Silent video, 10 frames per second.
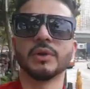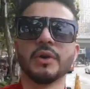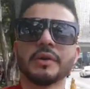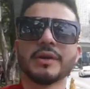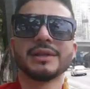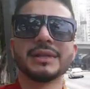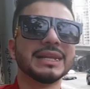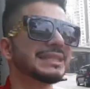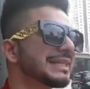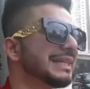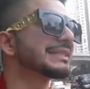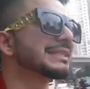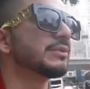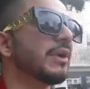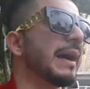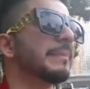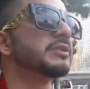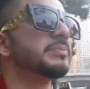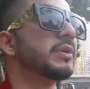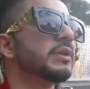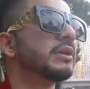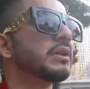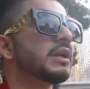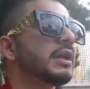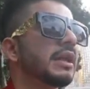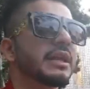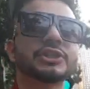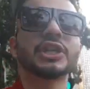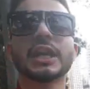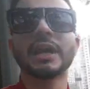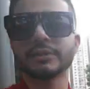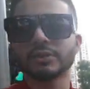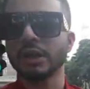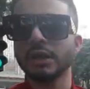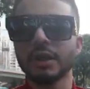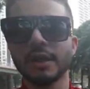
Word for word: But let's see, let's see what happens. But let's check it out inside.